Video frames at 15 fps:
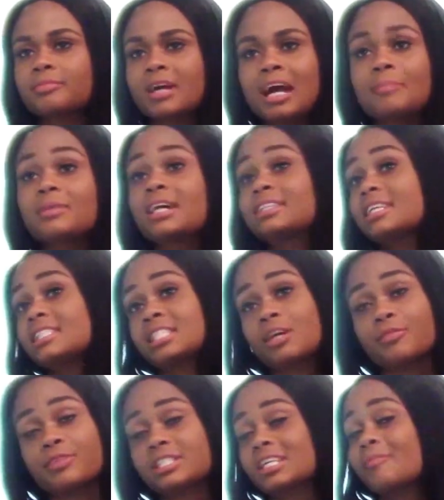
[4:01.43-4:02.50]
I'm not that
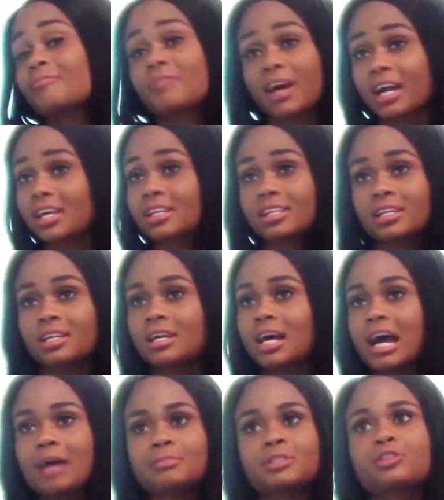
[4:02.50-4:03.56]
selfish. I'm fine.
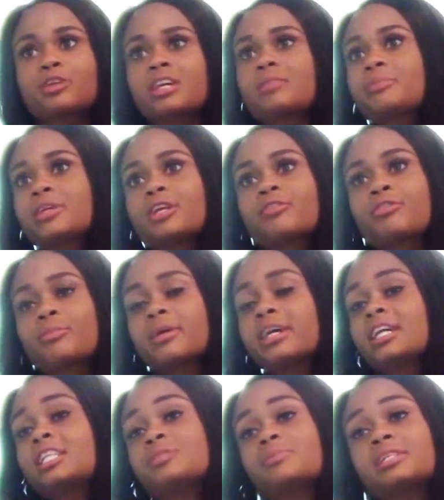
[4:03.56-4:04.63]
I'm just trying to be here for my
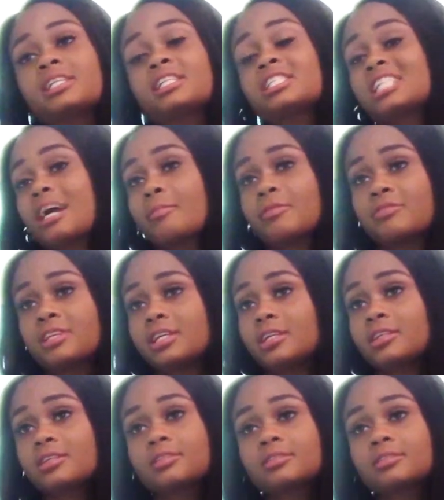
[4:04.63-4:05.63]
husband in his time of need.